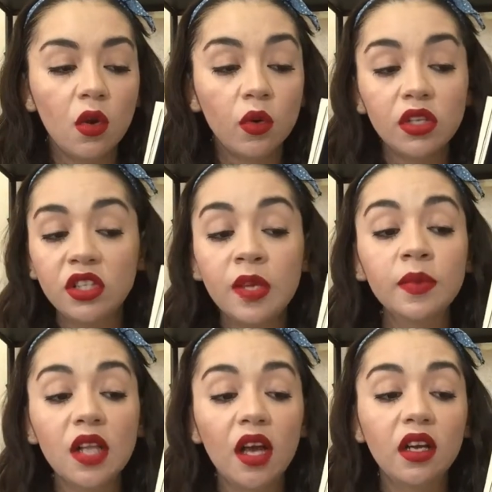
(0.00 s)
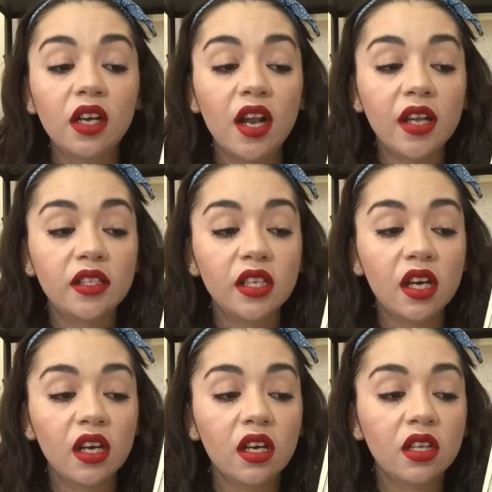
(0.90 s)
which seems like a good
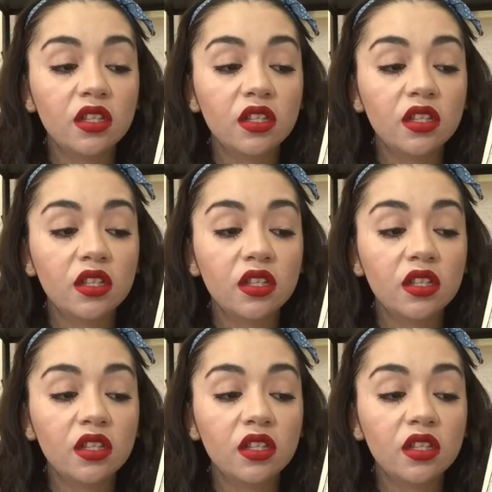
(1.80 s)
idea